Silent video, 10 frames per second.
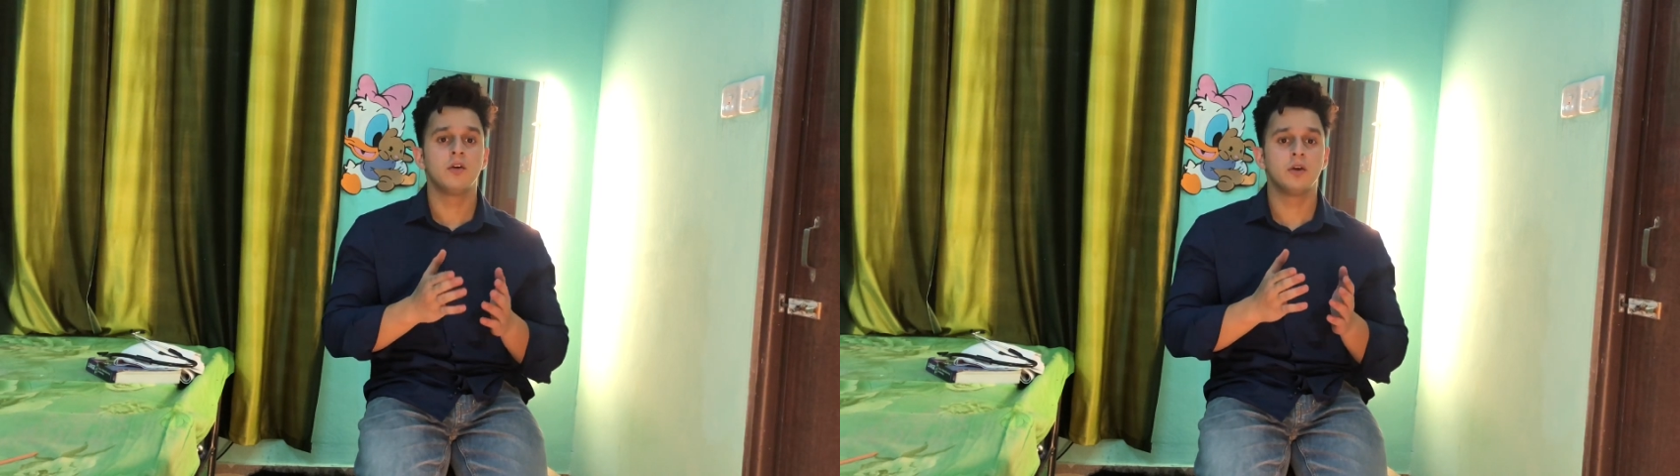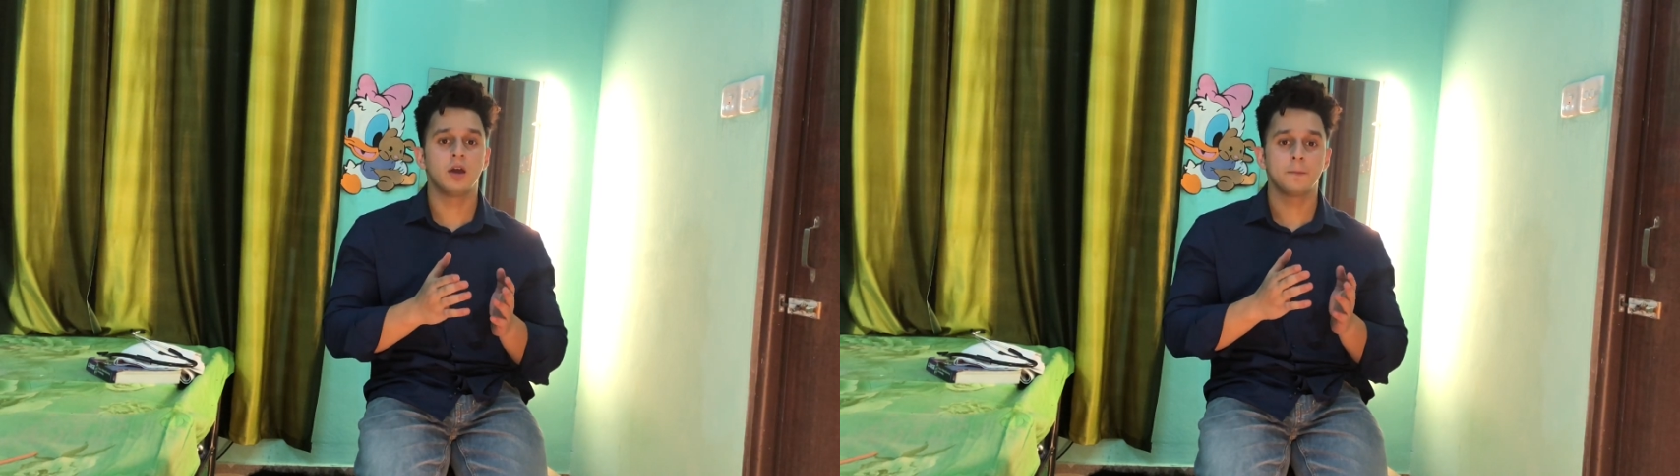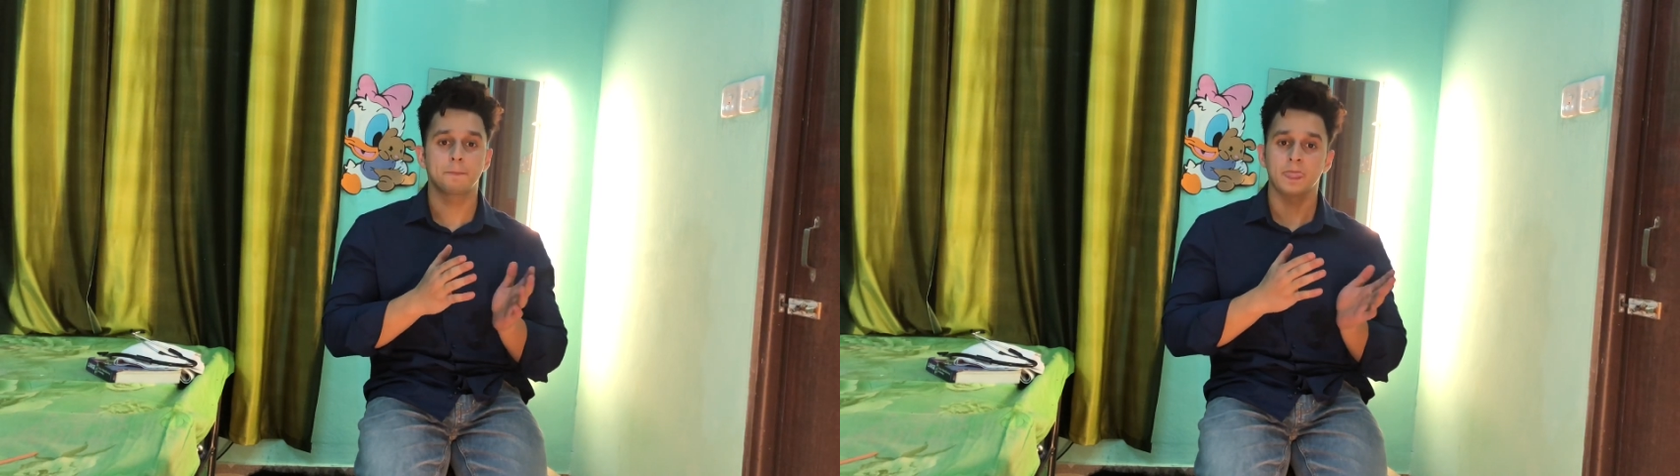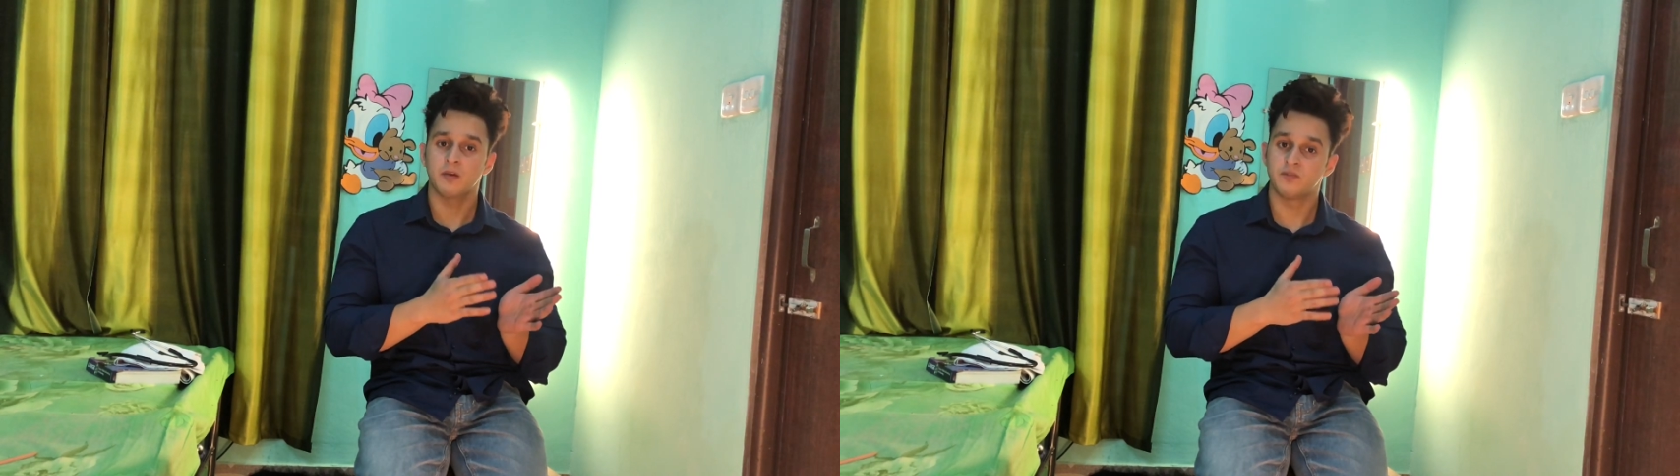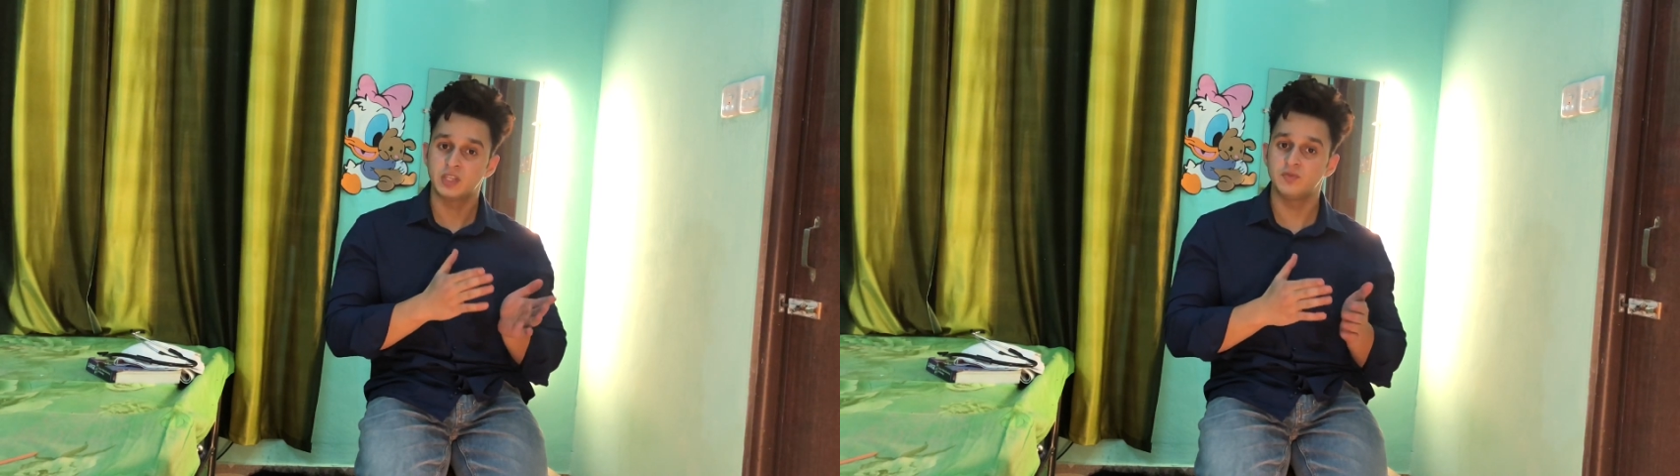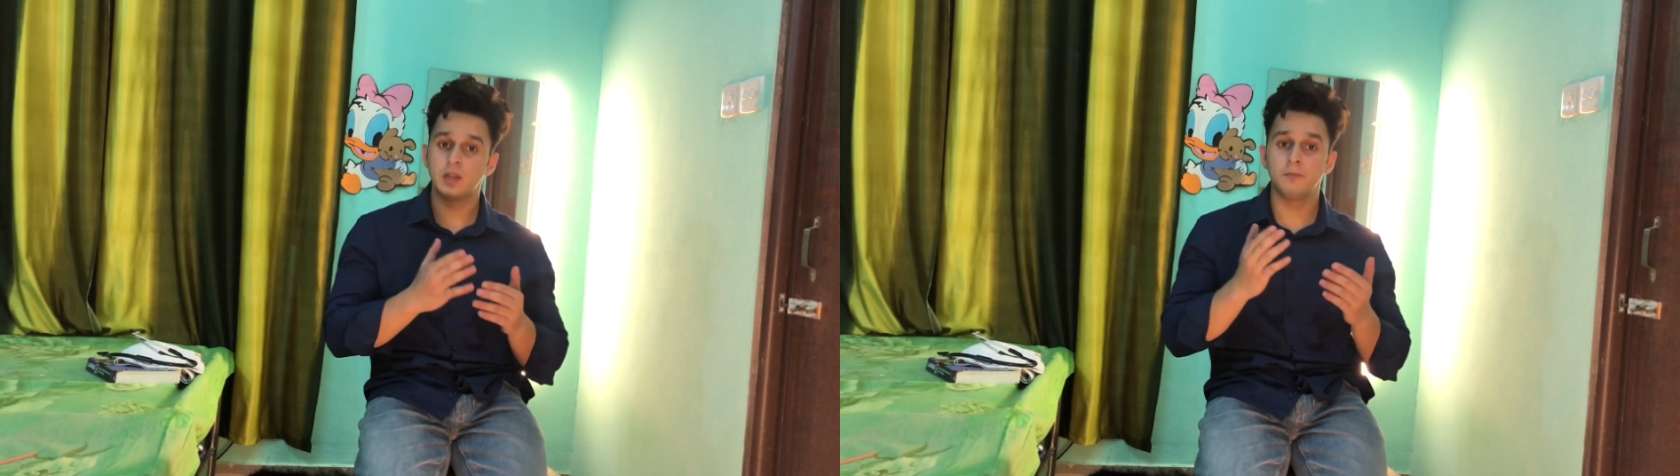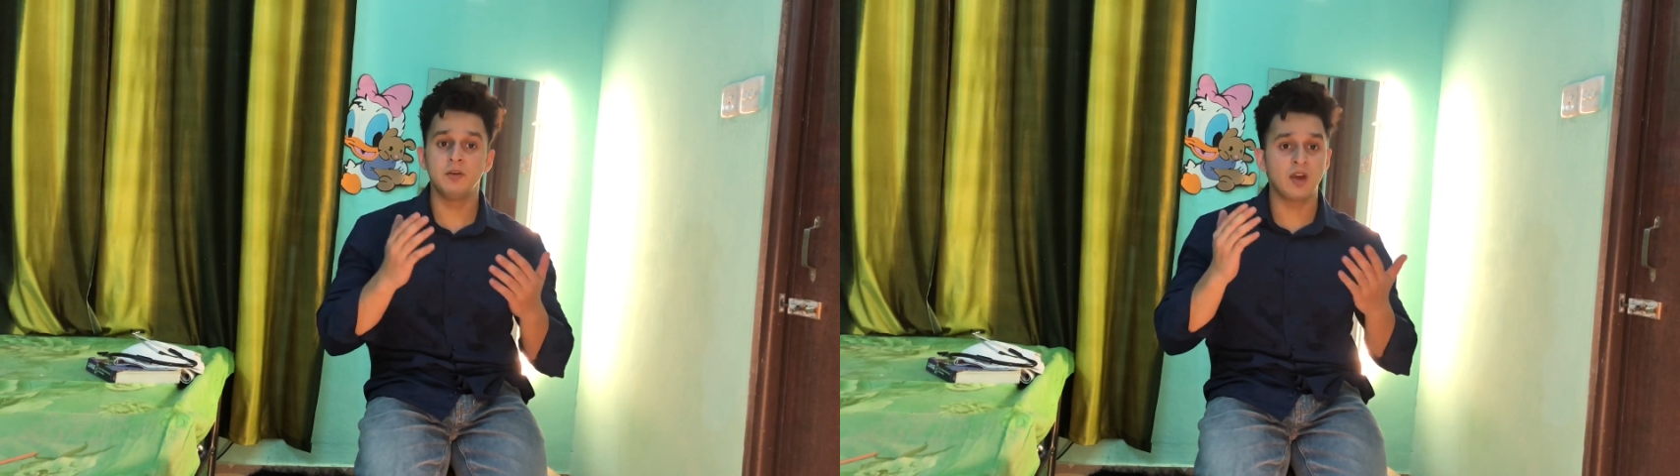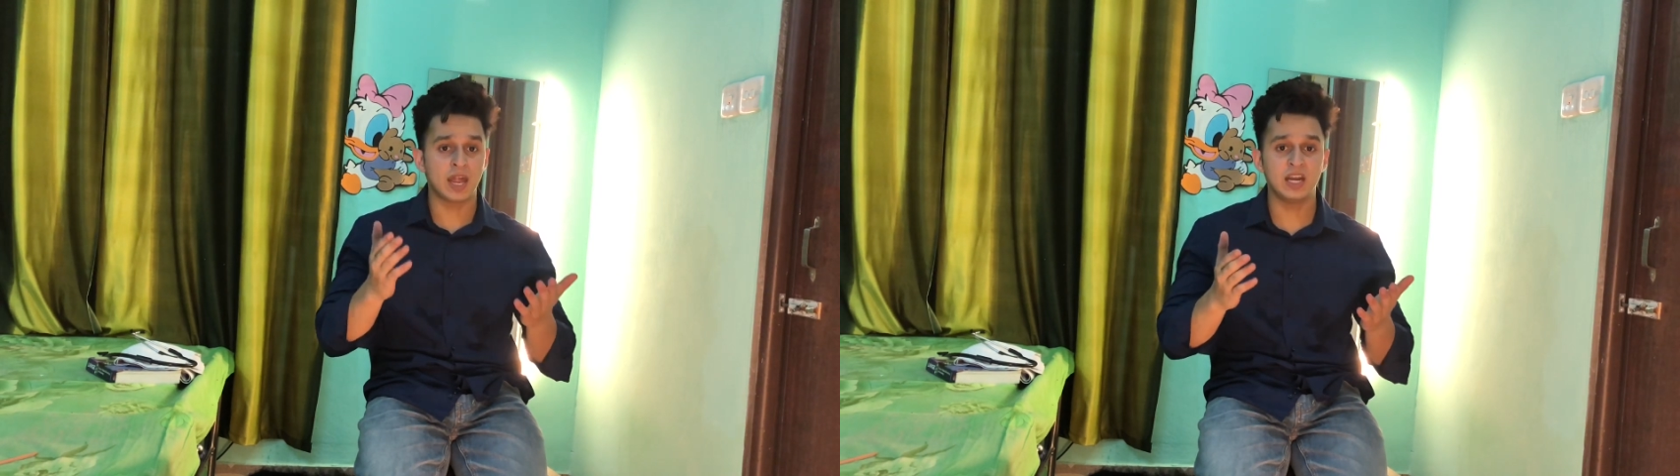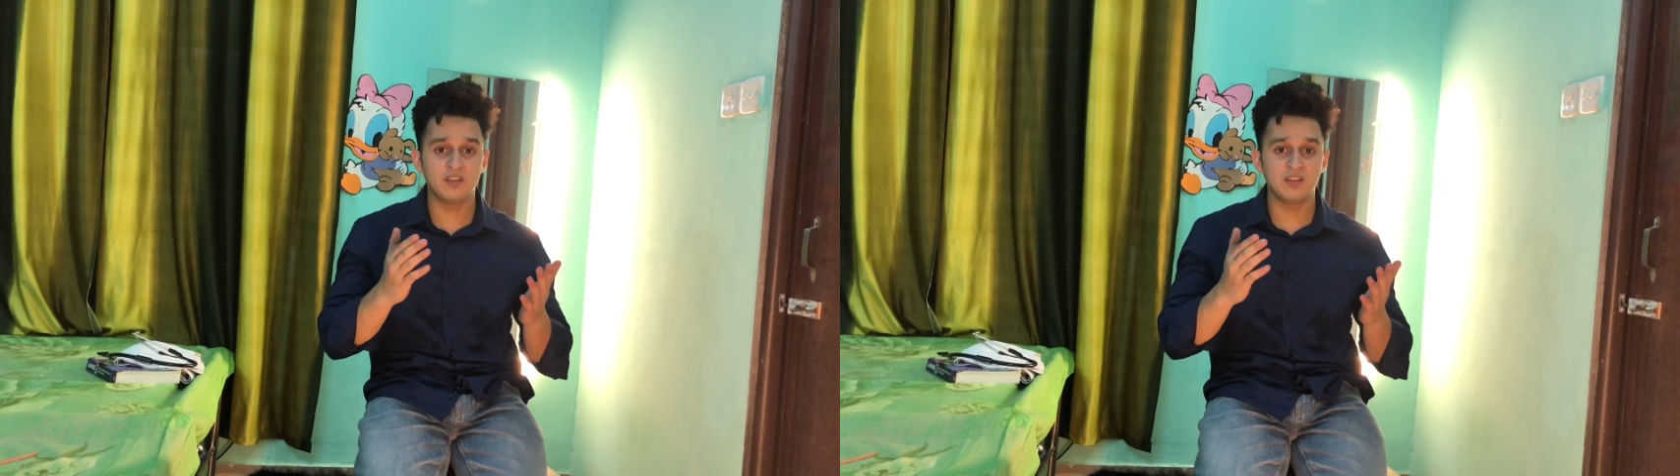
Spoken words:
which will be very